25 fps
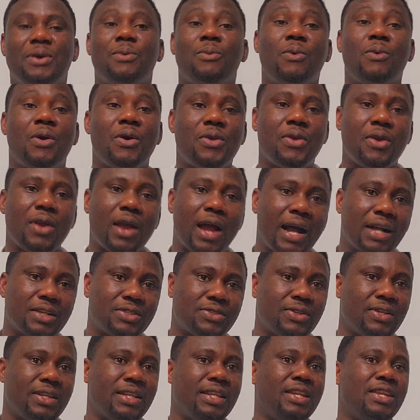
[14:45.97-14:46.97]
What you
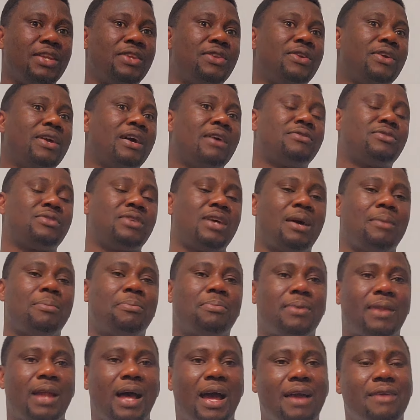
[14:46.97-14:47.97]
actually need, you have to
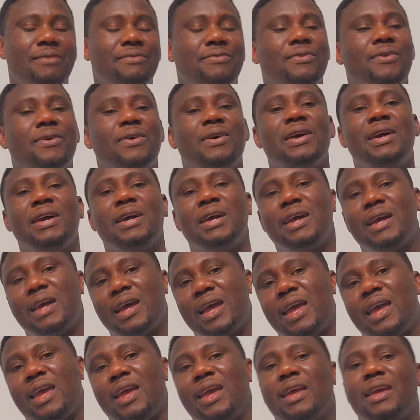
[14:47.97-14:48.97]
apply for
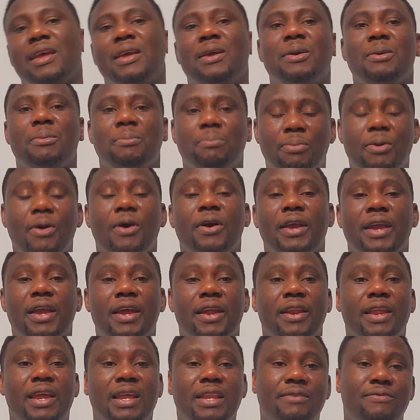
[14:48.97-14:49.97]
a
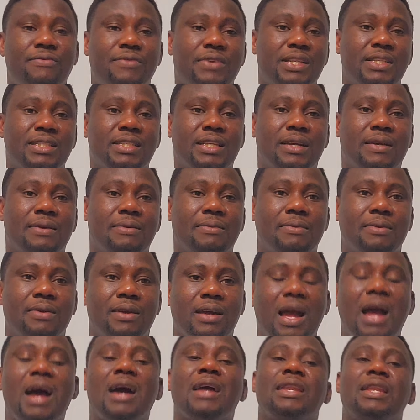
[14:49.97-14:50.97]
Bulgarian visa,
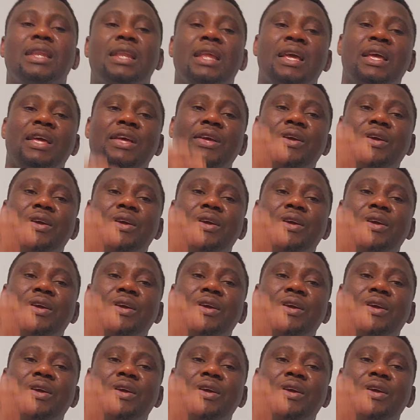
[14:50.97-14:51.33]
and